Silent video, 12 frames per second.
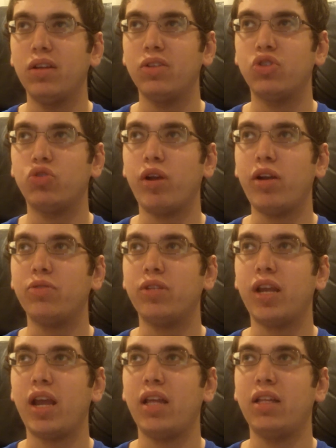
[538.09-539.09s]
Stratos
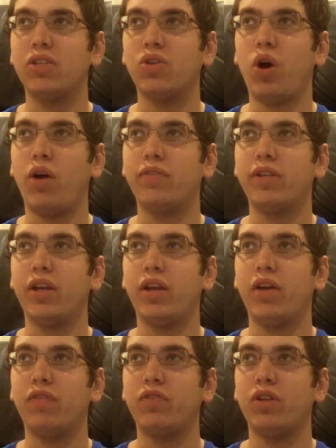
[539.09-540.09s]
and Alias often
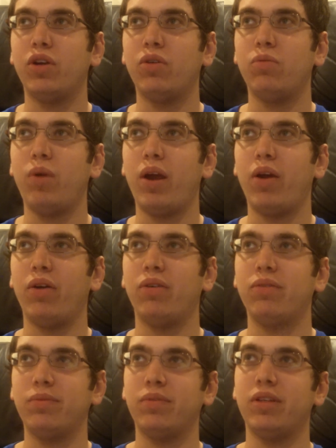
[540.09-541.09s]
enough,
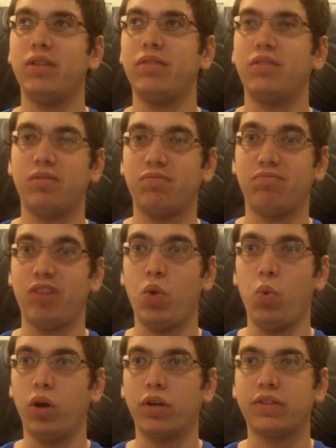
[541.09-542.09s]
where it
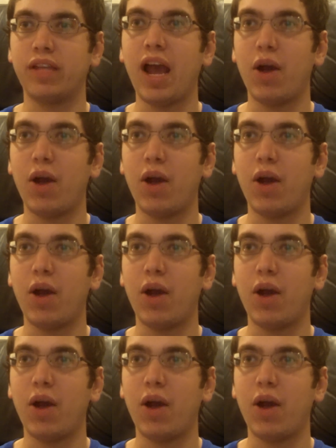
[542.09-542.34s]
works